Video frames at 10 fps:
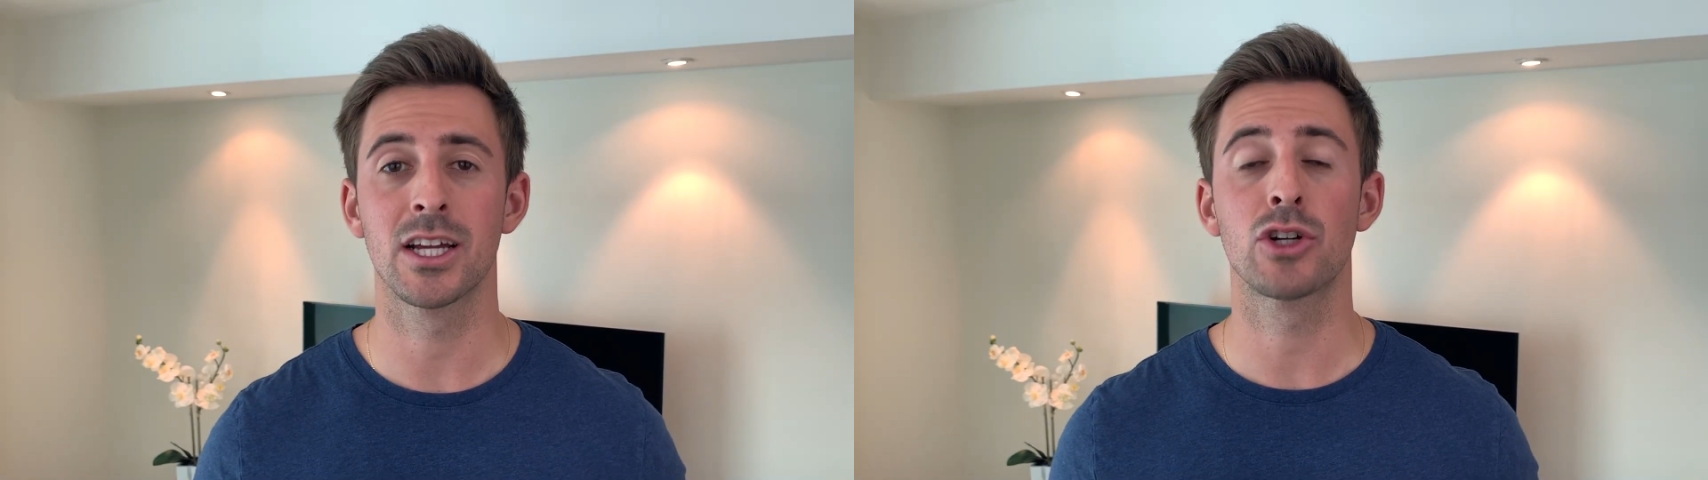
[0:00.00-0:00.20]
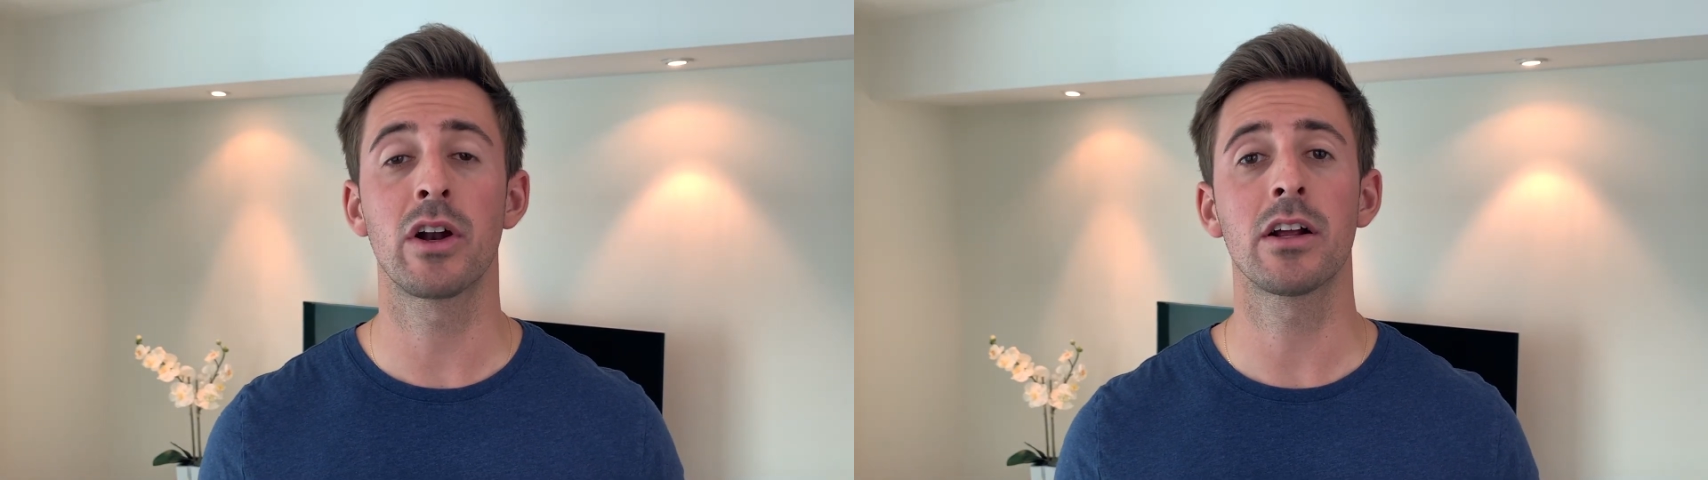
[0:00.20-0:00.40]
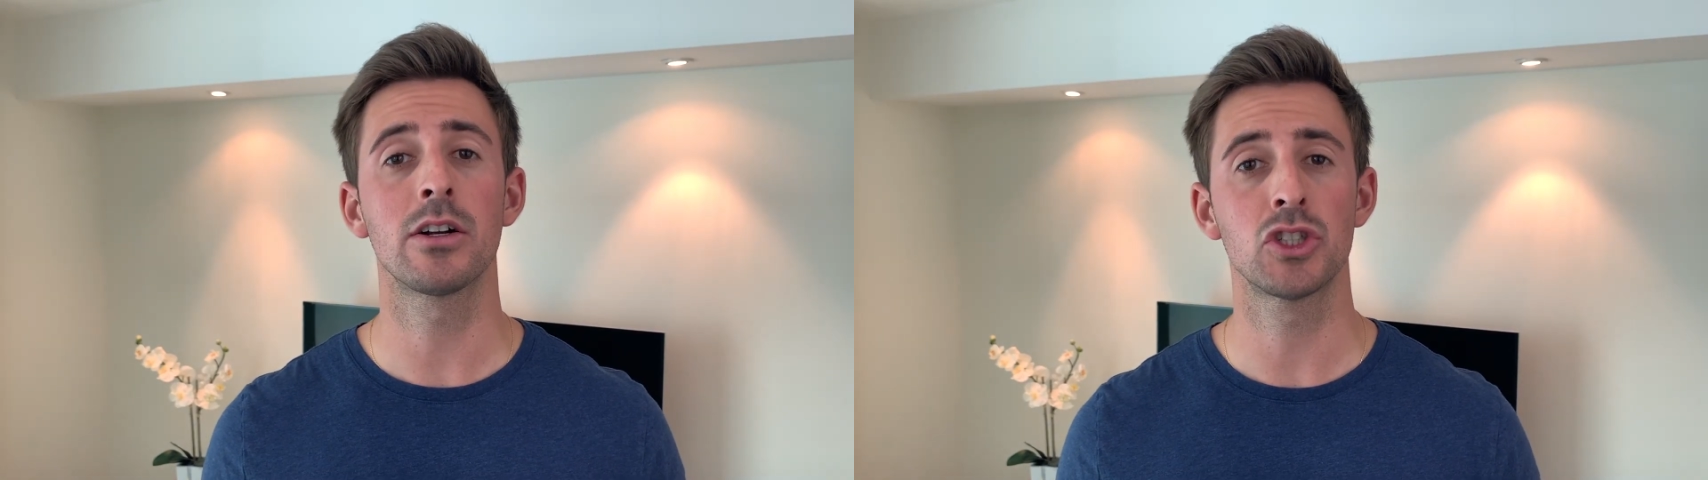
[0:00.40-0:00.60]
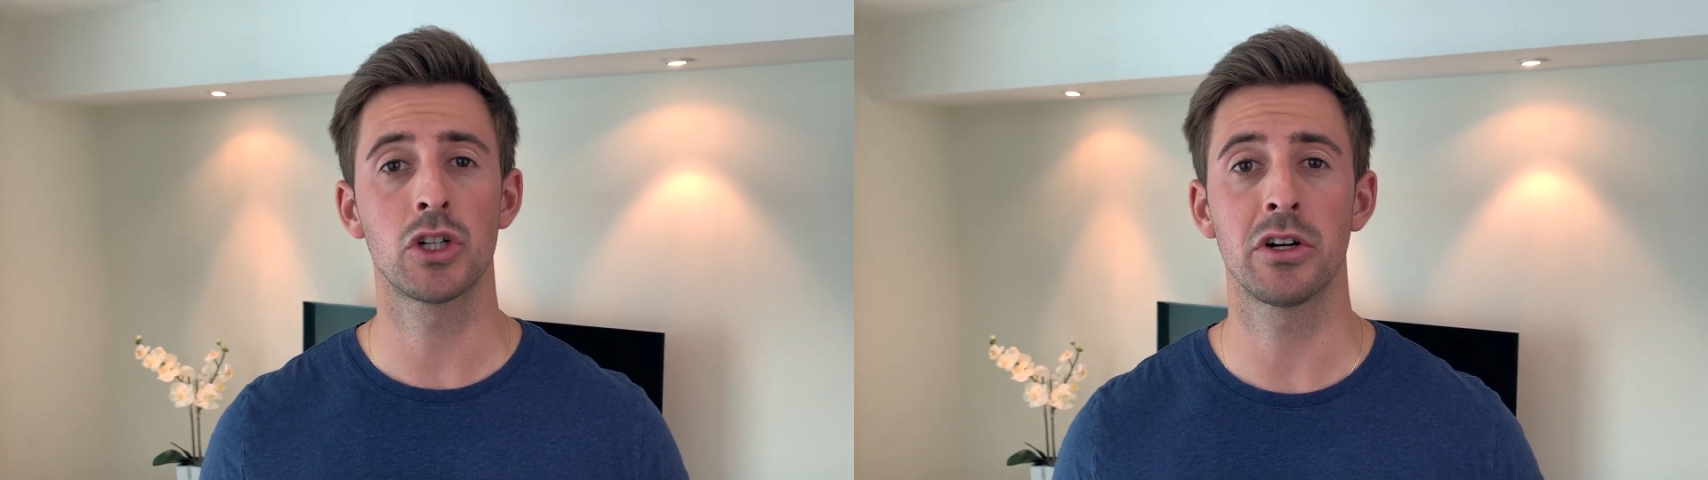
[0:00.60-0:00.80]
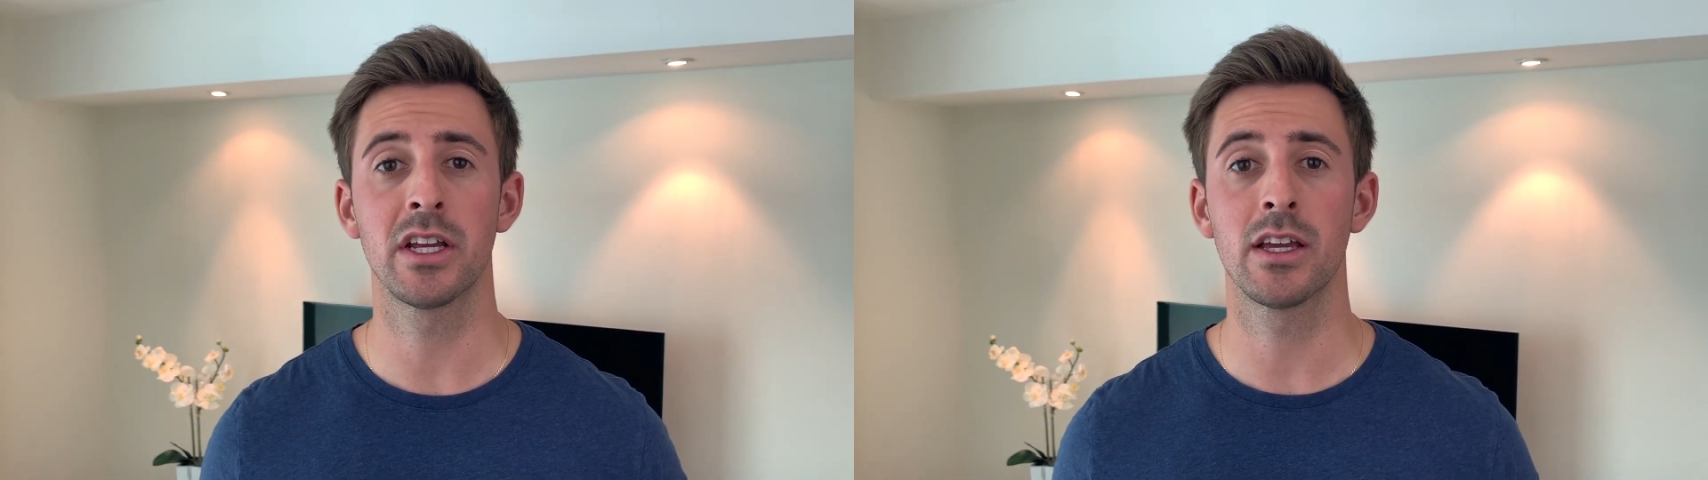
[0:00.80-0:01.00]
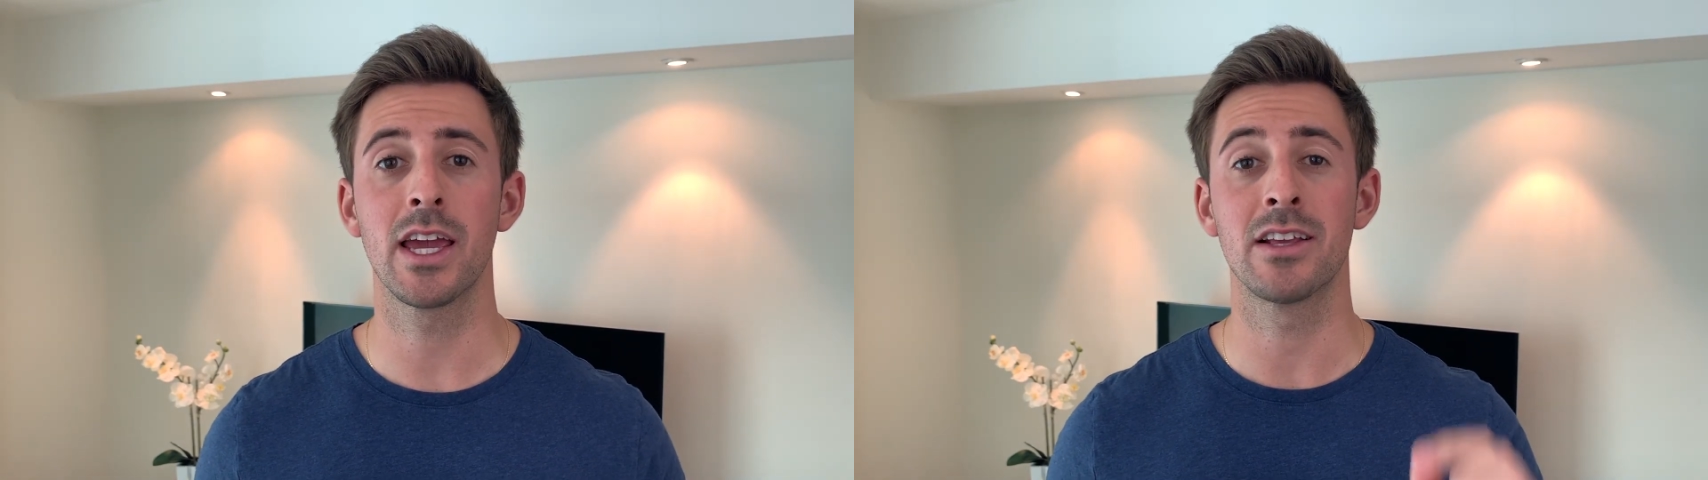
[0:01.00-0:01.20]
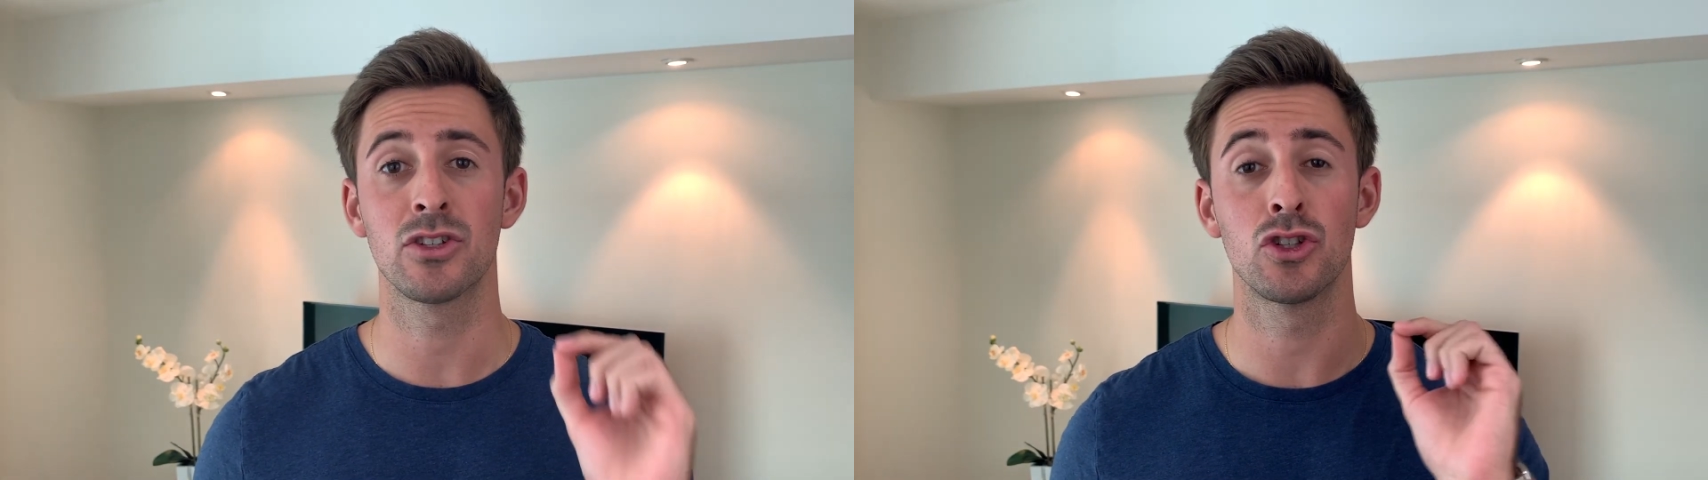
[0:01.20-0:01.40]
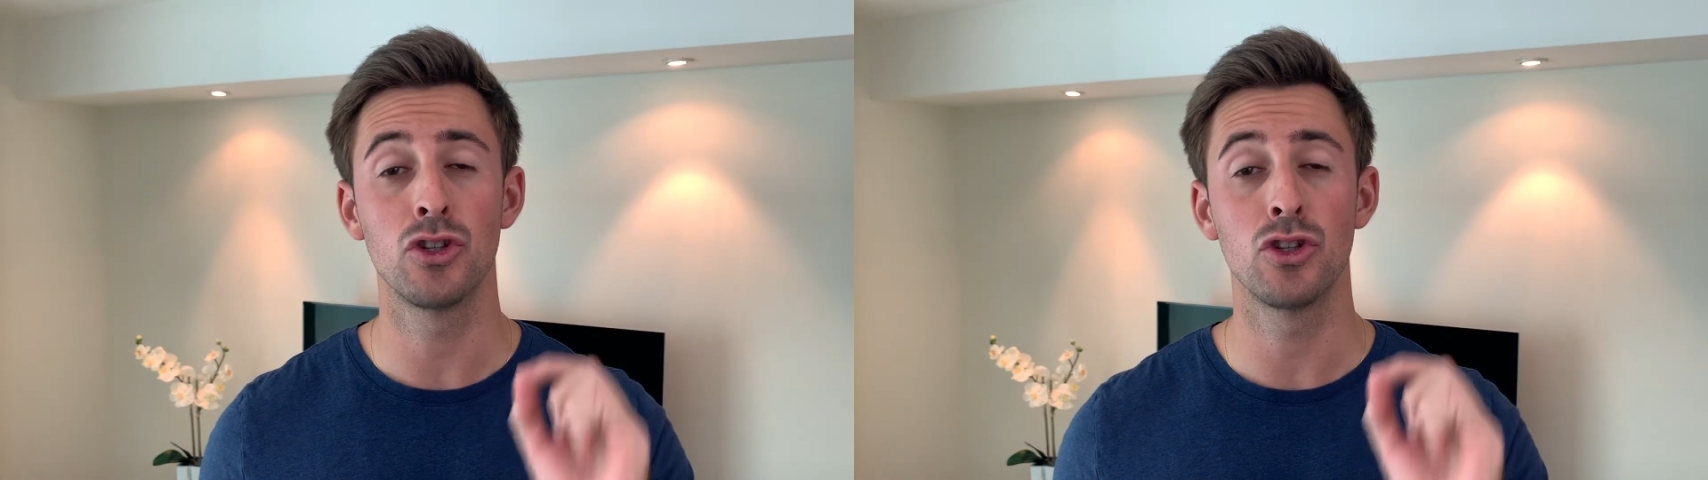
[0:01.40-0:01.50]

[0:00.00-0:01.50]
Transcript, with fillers: credit card churning is